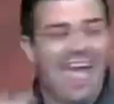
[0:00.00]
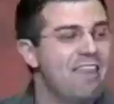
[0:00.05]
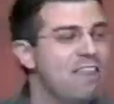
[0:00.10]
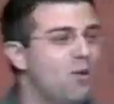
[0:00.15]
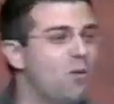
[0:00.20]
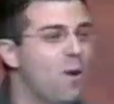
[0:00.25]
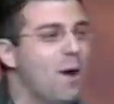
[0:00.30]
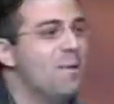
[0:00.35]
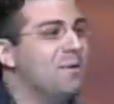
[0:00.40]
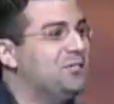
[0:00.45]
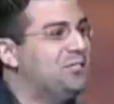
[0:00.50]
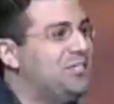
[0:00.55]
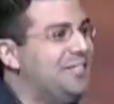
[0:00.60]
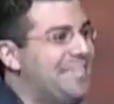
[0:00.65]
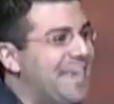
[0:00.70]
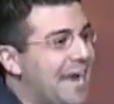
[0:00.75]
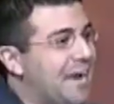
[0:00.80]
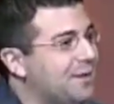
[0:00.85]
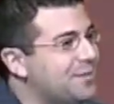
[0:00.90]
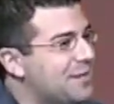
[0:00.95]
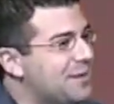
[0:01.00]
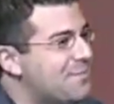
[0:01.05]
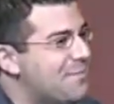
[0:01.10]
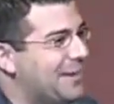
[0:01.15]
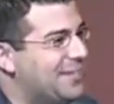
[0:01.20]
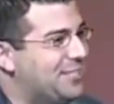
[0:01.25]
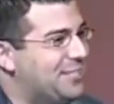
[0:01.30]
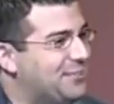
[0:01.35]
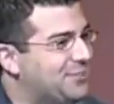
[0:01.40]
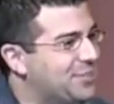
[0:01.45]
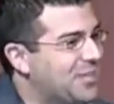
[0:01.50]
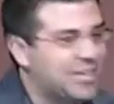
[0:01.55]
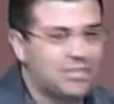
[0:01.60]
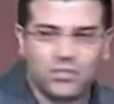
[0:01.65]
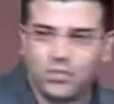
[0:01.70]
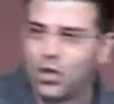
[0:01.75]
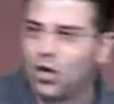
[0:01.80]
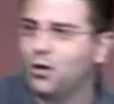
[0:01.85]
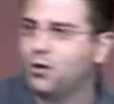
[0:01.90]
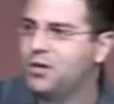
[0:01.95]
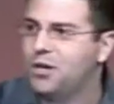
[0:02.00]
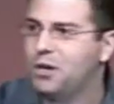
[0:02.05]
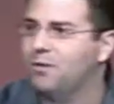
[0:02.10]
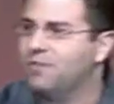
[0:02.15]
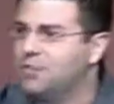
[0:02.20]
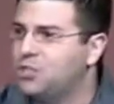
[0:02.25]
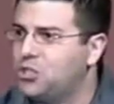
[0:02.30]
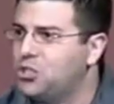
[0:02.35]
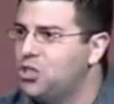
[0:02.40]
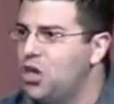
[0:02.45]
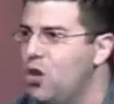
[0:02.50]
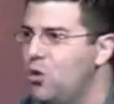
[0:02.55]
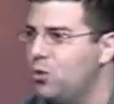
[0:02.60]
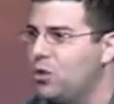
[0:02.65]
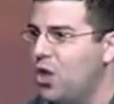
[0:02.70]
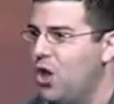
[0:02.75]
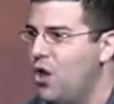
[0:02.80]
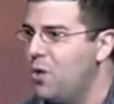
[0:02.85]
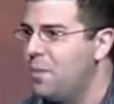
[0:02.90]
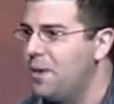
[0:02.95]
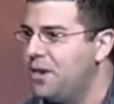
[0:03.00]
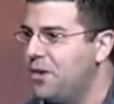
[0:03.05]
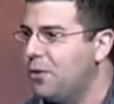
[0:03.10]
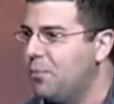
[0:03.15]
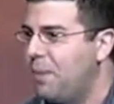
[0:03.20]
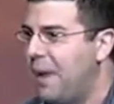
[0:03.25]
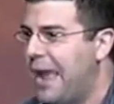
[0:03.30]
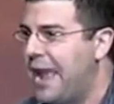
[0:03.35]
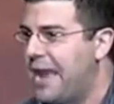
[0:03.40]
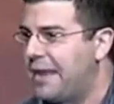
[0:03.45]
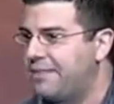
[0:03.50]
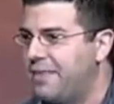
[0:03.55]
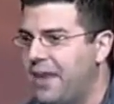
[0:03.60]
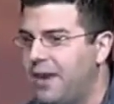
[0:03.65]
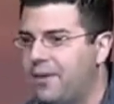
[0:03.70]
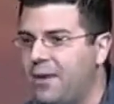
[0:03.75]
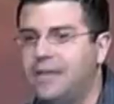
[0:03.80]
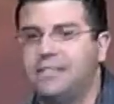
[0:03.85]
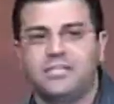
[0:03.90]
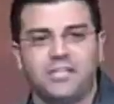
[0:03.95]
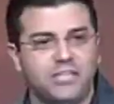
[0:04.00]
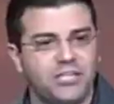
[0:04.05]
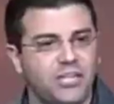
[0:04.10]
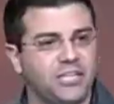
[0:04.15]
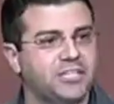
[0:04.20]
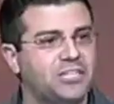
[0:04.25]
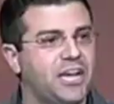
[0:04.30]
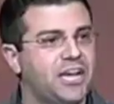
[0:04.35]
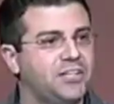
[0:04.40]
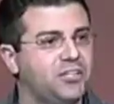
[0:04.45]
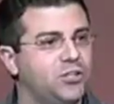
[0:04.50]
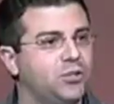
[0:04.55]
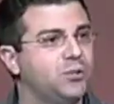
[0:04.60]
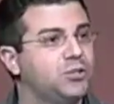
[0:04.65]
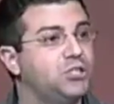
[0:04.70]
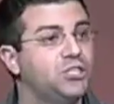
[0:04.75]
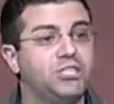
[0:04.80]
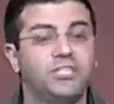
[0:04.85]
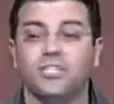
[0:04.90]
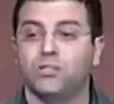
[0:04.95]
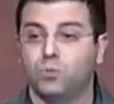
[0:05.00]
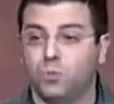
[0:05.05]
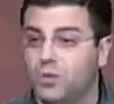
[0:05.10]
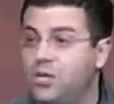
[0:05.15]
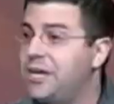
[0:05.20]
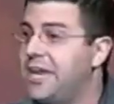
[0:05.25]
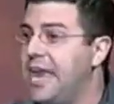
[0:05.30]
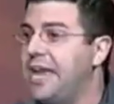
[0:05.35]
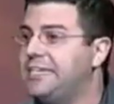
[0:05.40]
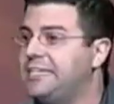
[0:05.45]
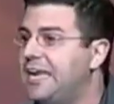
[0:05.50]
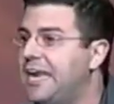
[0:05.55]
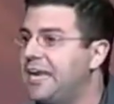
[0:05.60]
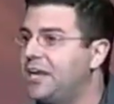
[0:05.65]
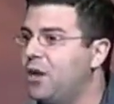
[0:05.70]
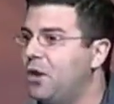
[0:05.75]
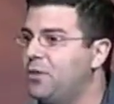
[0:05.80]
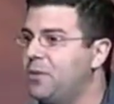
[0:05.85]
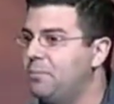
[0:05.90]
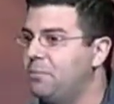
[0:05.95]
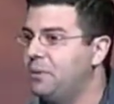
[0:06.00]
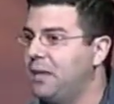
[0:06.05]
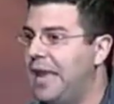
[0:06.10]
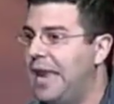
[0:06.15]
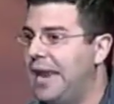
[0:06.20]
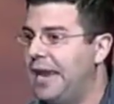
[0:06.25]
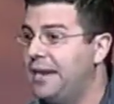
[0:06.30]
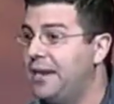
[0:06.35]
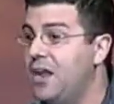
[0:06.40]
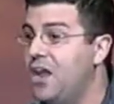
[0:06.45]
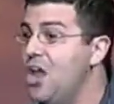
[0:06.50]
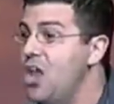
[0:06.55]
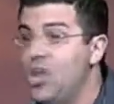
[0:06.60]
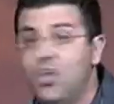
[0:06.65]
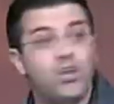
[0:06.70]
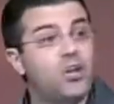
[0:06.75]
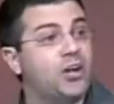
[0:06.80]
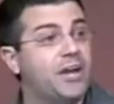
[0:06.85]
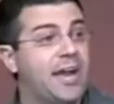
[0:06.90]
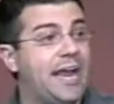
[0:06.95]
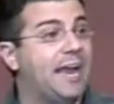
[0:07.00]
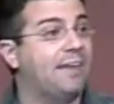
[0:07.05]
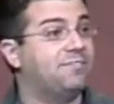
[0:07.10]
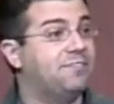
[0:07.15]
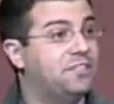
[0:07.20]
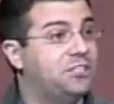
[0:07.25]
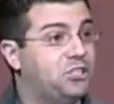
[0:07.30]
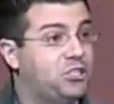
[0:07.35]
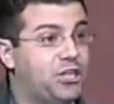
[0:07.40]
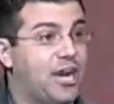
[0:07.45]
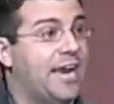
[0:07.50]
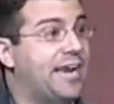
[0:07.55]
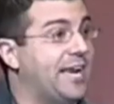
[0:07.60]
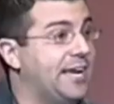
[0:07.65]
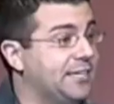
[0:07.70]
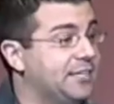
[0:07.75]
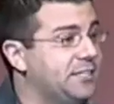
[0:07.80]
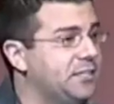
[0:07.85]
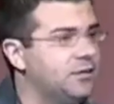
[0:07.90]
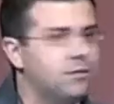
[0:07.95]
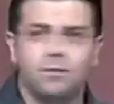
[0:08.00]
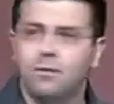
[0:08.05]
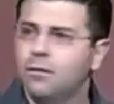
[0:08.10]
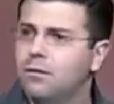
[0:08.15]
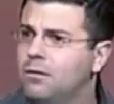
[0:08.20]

And the woman, she yelled at me. She was like, "Sir, do you have a snow globe in your bag there?" I said, "Yes, I do." And she says, "Well, you can't take it on the plane. You're gonna have to check it."